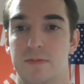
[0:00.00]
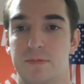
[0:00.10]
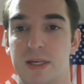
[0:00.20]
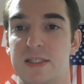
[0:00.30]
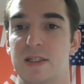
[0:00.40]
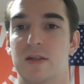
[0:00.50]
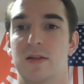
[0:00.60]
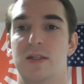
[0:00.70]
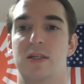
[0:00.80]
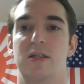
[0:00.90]

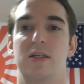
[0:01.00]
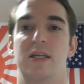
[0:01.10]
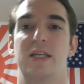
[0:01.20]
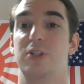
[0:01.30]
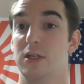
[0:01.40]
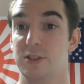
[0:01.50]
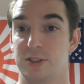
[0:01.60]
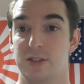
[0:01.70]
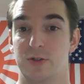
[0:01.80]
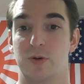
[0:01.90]
basically a
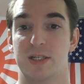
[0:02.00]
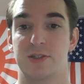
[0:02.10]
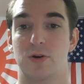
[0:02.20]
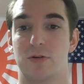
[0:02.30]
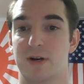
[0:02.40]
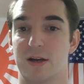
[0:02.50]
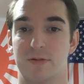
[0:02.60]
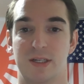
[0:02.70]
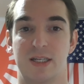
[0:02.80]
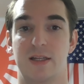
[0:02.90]
judge who has to go
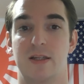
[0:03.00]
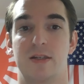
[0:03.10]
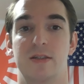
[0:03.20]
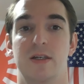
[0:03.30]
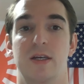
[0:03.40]
around and